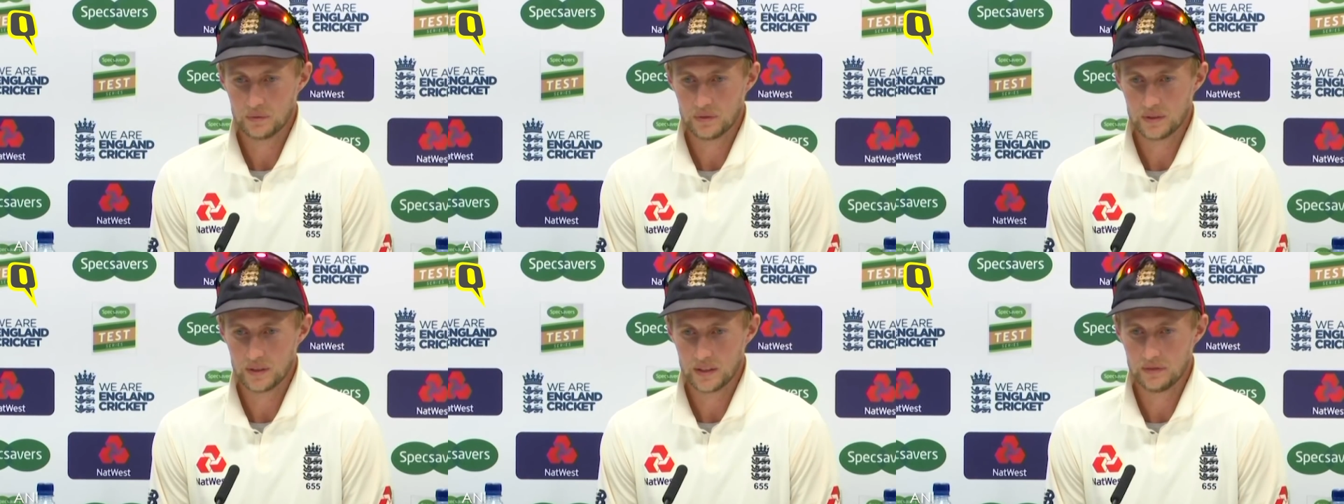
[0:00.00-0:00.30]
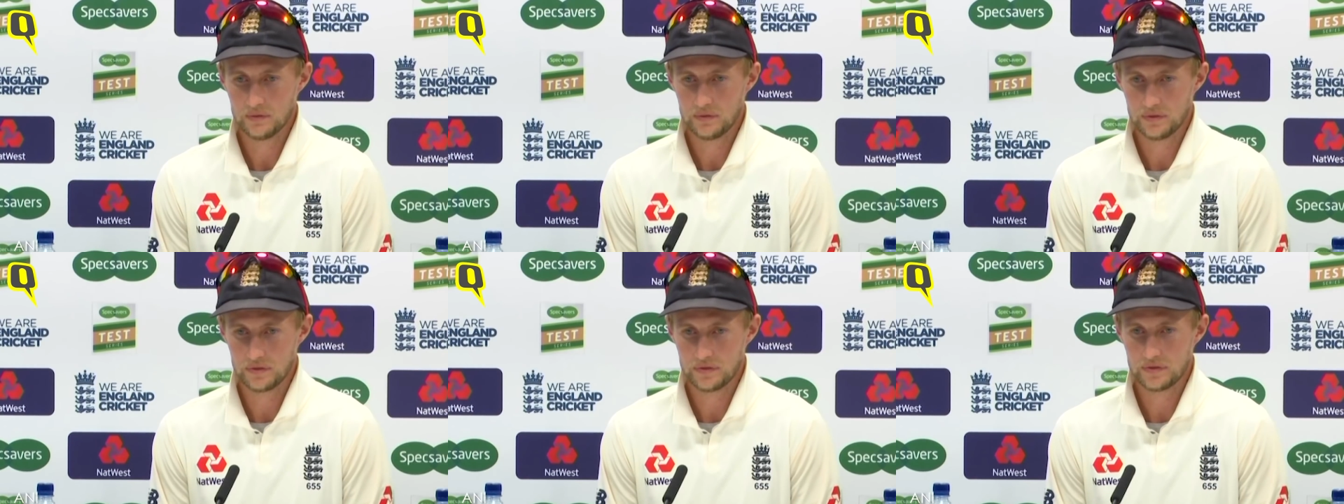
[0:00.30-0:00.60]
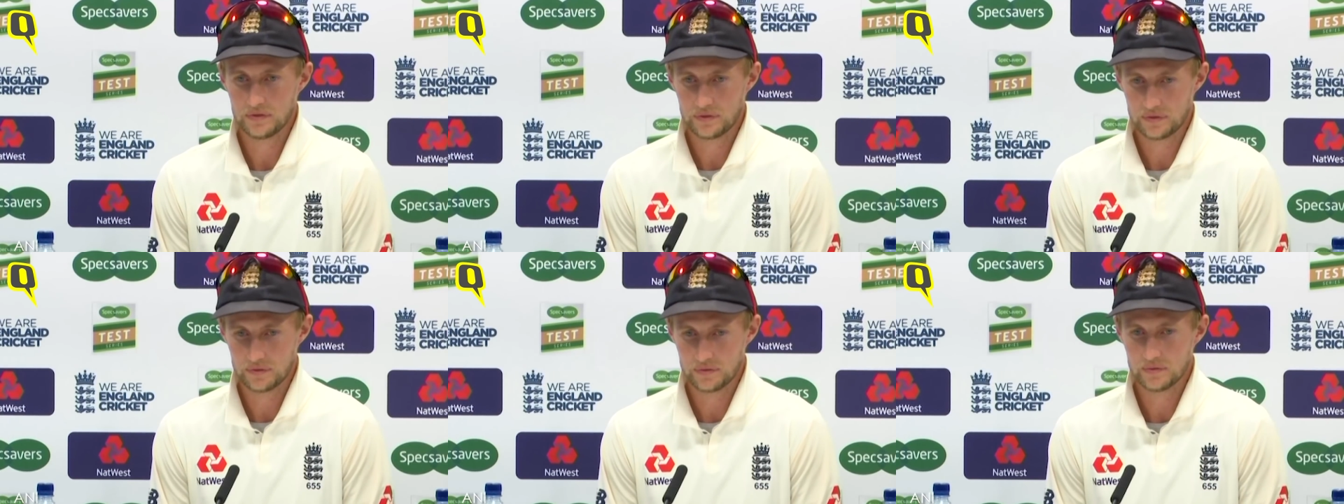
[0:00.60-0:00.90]

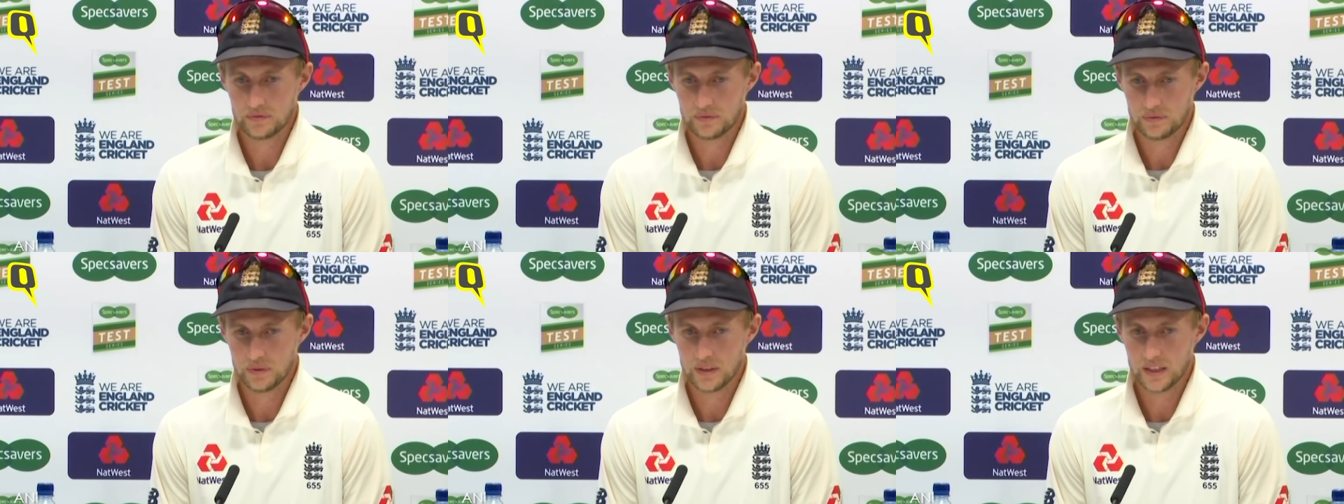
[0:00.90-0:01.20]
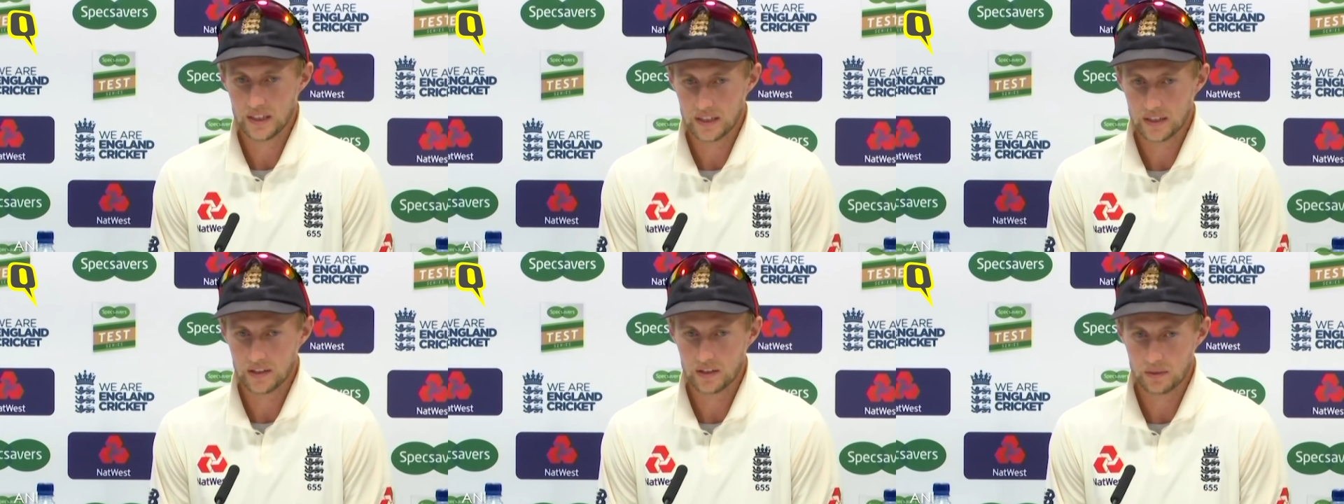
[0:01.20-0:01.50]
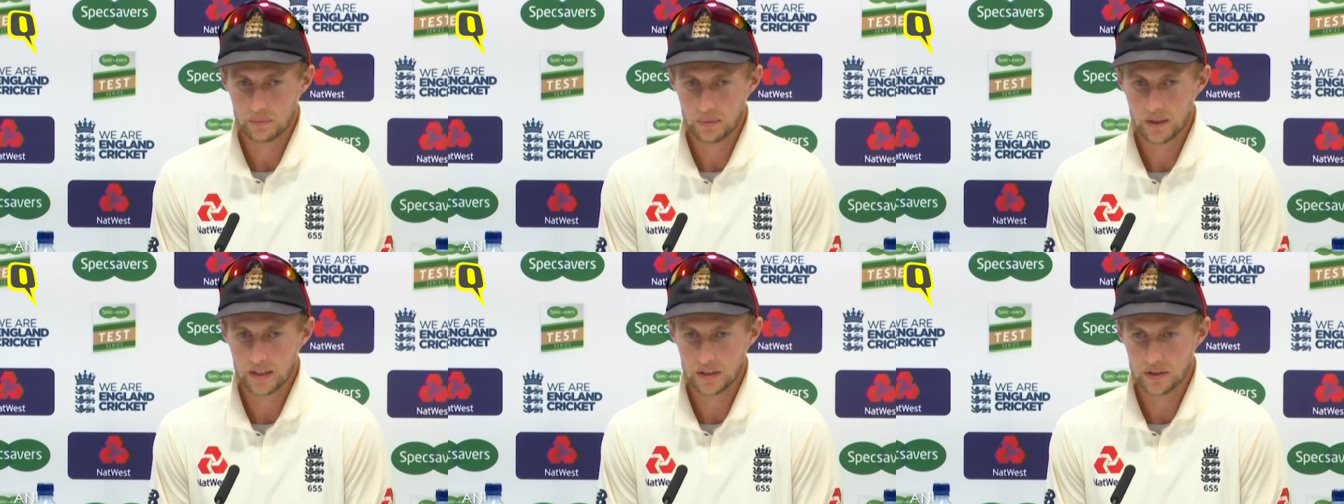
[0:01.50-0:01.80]
we've really got
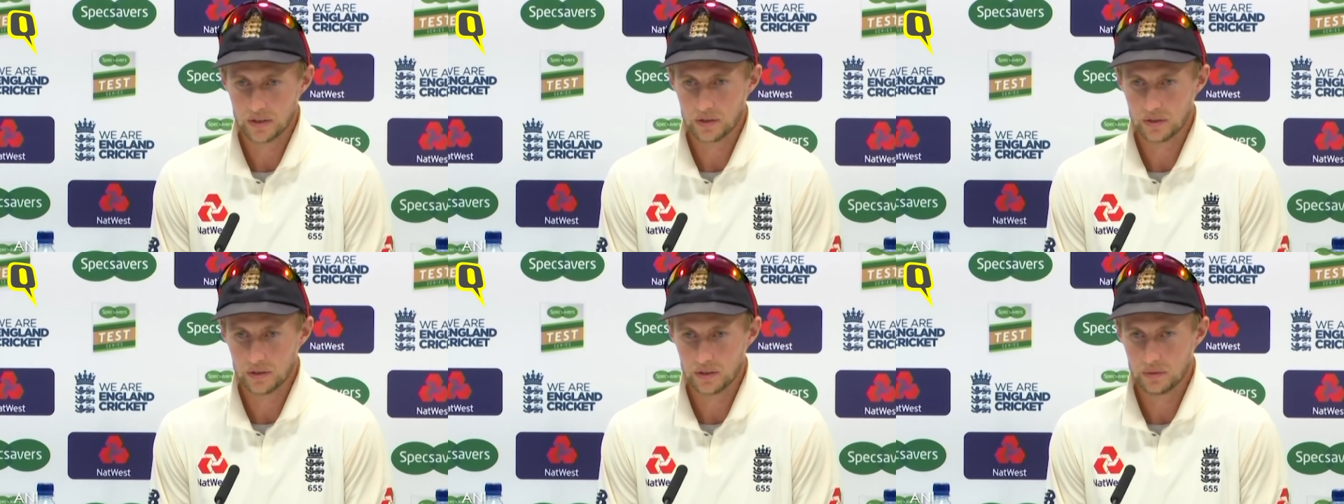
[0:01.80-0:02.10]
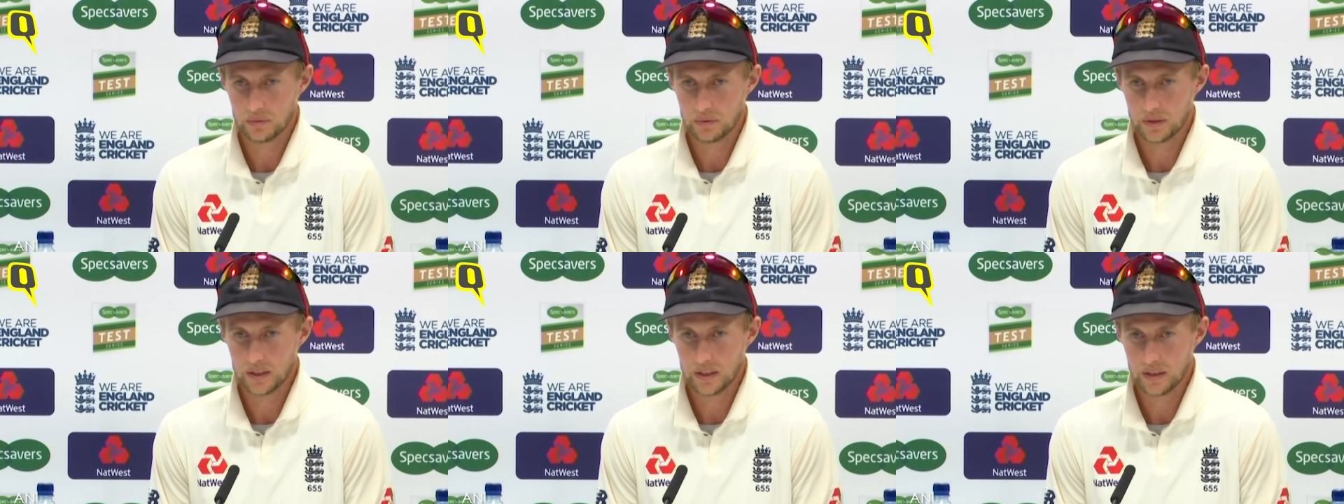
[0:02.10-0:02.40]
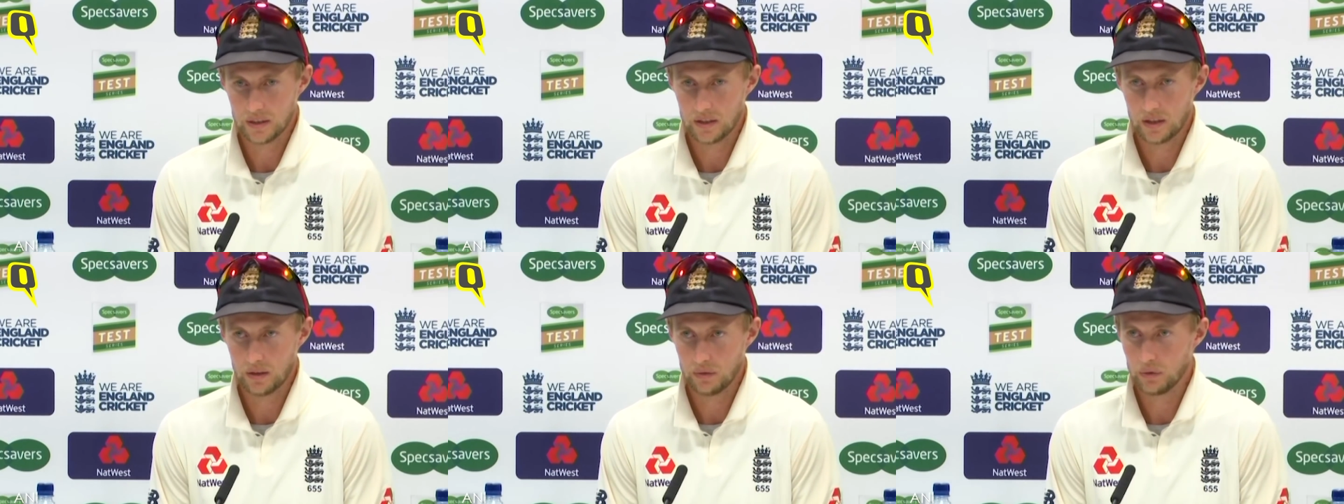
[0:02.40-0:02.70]
to make sure that
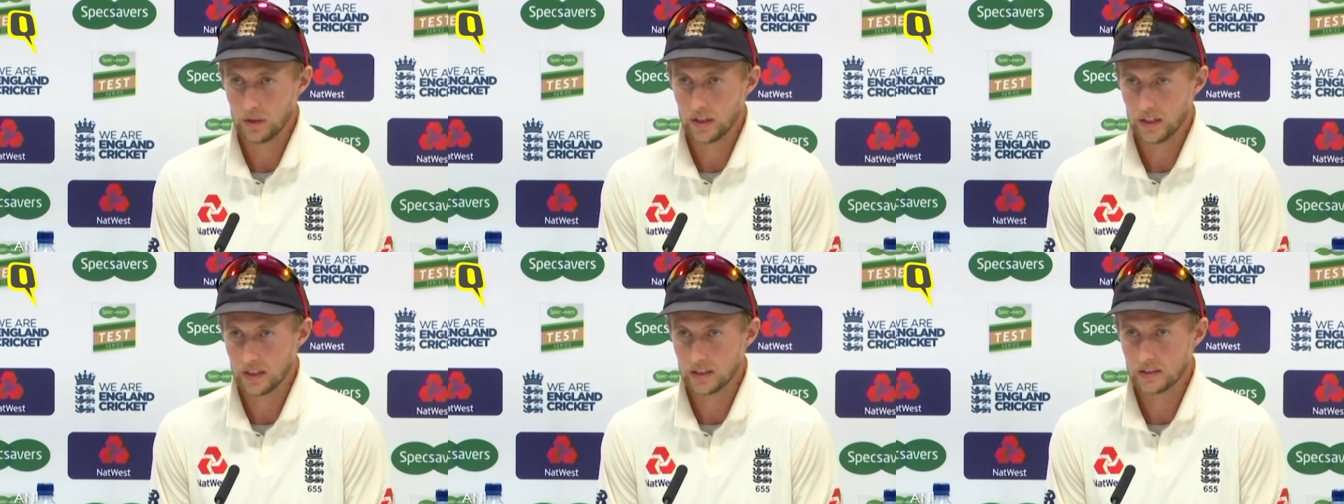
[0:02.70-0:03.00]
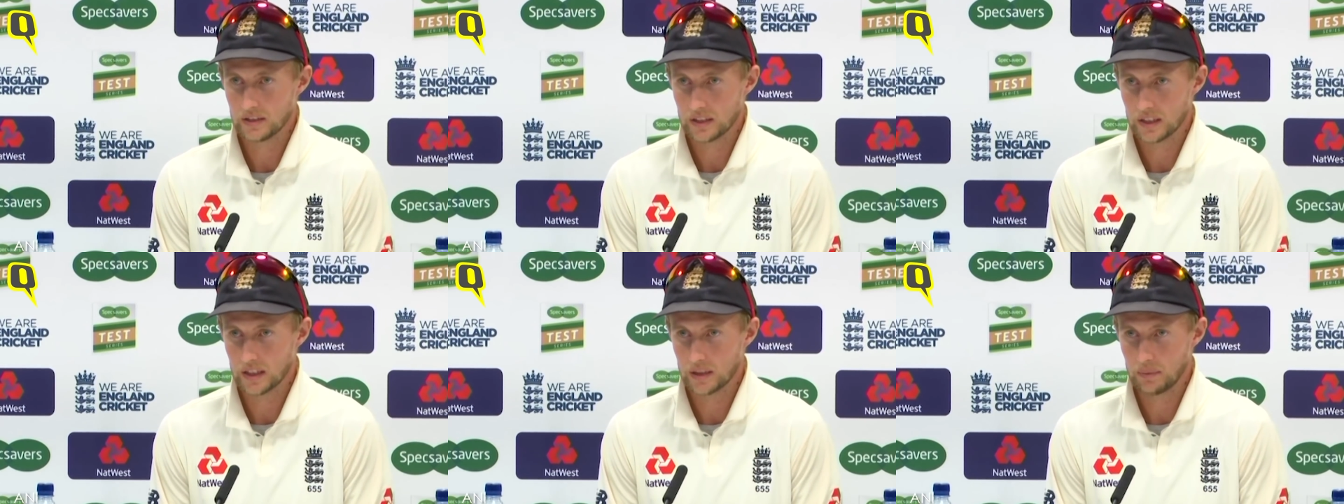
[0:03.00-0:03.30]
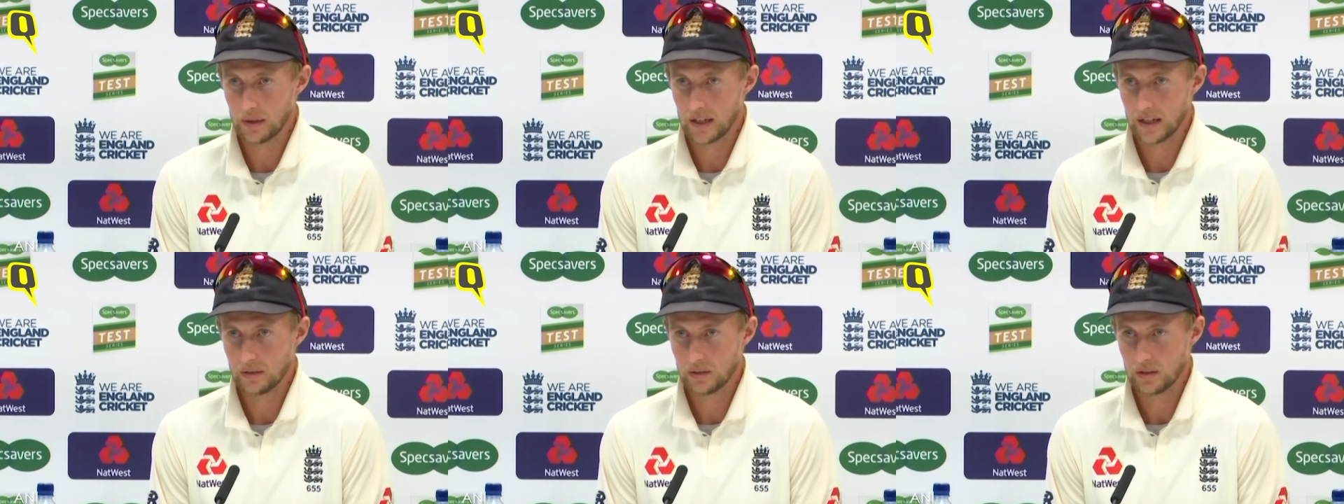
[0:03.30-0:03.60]
we are realistic
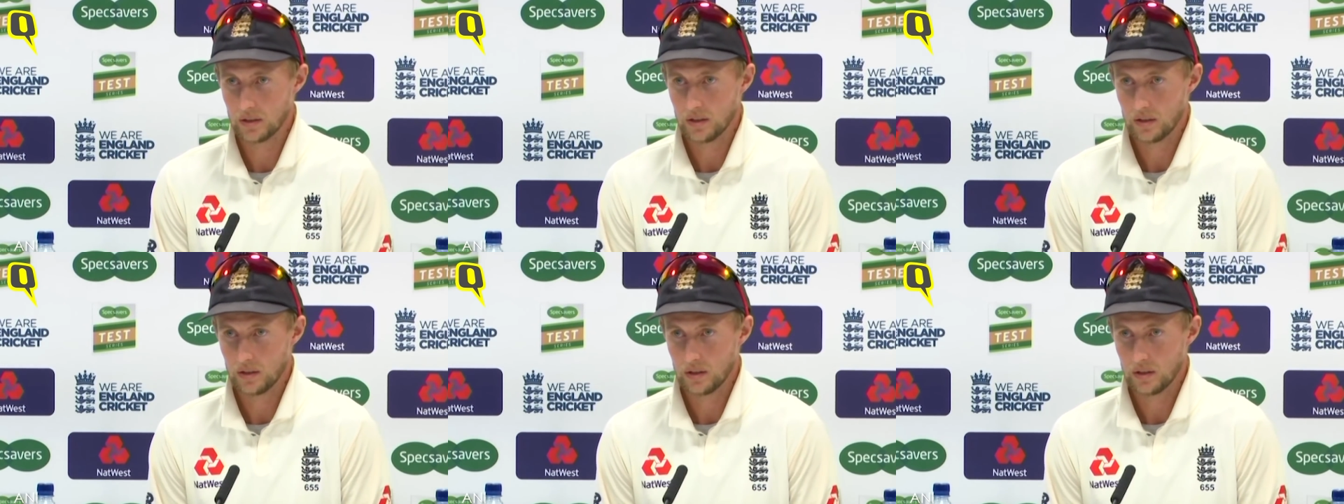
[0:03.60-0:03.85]
about